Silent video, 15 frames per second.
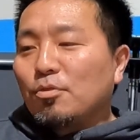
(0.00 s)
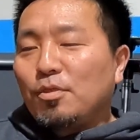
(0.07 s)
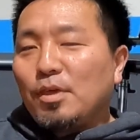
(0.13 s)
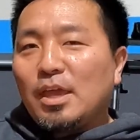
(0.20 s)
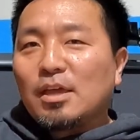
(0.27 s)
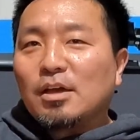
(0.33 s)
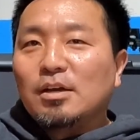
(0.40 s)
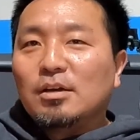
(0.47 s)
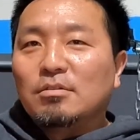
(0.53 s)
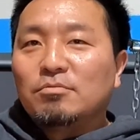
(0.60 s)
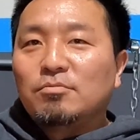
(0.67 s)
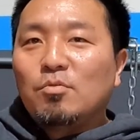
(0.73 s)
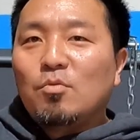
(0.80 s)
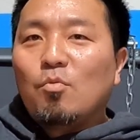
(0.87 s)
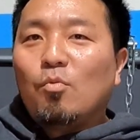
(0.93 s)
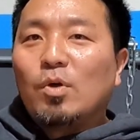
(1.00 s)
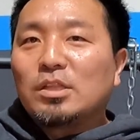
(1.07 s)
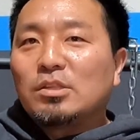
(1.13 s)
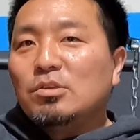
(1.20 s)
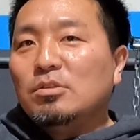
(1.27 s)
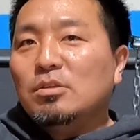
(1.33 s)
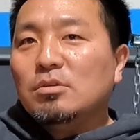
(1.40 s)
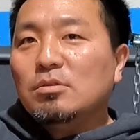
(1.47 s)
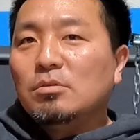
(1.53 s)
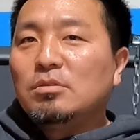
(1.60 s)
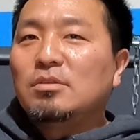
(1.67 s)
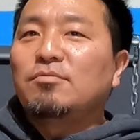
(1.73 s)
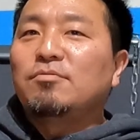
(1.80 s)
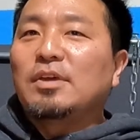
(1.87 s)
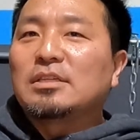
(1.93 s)
think of what to
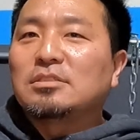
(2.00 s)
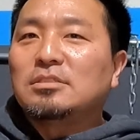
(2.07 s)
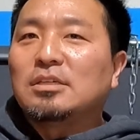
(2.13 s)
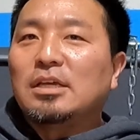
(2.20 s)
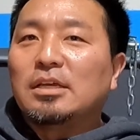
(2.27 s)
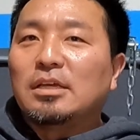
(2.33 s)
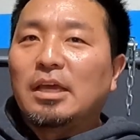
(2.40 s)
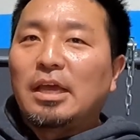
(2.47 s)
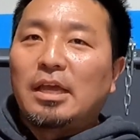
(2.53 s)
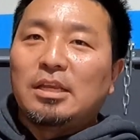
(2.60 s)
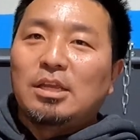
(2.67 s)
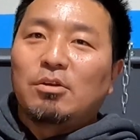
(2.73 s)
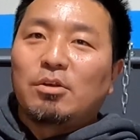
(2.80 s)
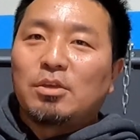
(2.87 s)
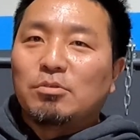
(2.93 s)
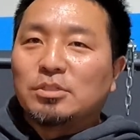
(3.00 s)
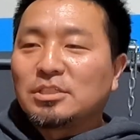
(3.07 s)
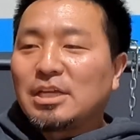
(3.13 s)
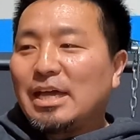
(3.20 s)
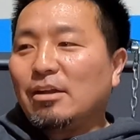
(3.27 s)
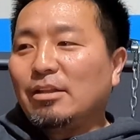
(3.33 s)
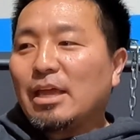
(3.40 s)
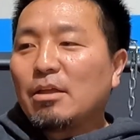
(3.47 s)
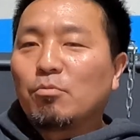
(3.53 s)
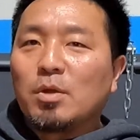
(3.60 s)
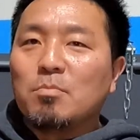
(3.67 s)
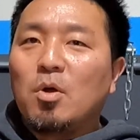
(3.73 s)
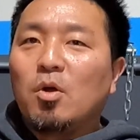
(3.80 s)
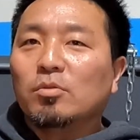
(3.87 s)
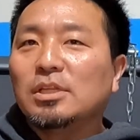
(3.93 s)
do to fix it. And, he was kind of like
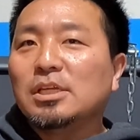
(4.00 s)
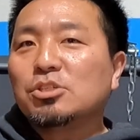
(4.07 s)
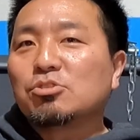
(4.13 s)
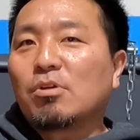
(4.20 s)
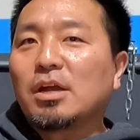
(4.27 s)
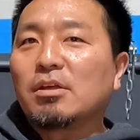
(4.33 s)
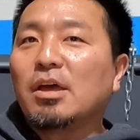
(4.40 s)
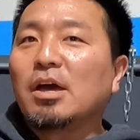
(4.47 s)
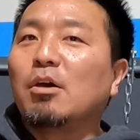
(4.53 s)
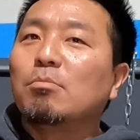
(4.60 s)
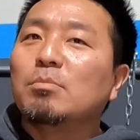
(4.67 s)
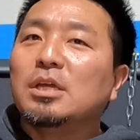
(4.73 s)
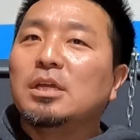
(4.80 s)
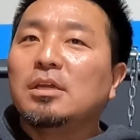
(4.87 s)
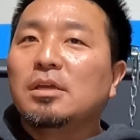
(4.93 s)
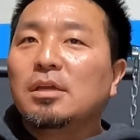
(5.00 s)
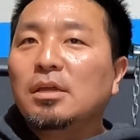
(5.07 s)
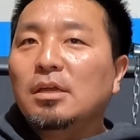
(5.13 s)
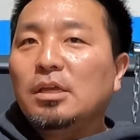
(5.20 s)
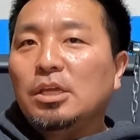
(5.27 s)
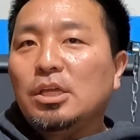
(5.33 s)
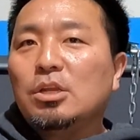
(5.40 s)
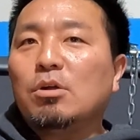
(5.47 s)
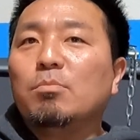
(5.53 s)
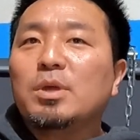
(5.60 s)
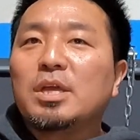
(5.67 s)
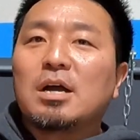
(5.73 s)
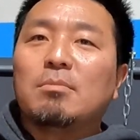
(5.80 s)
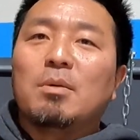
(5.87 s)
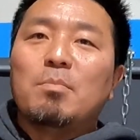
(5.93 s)
remotely trying to help me,
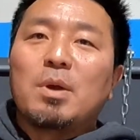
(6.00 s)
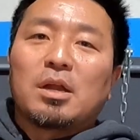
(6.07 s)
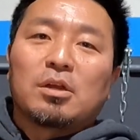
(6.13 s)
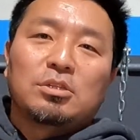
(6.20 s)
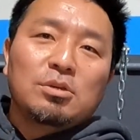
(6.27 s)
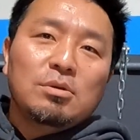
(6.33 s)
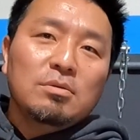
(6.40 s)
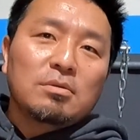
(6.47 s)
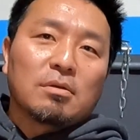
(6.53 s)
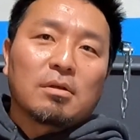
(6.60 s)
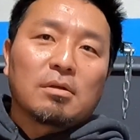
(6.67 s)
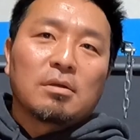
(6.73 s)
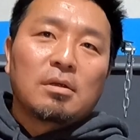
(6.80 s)
become a better tuner.